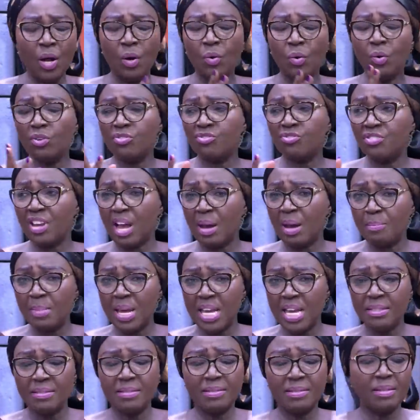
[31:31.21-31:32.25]
ko su ya
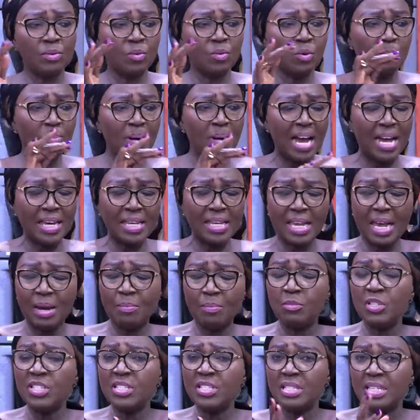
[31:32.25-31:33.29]
mensi no ba ya
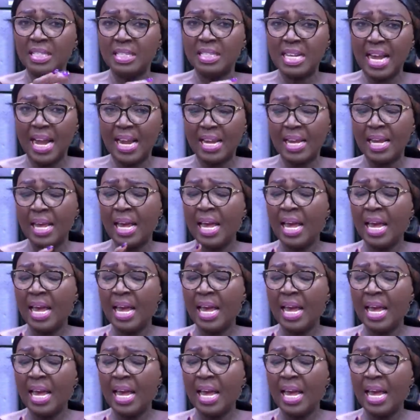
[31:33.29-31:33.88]
mo si dan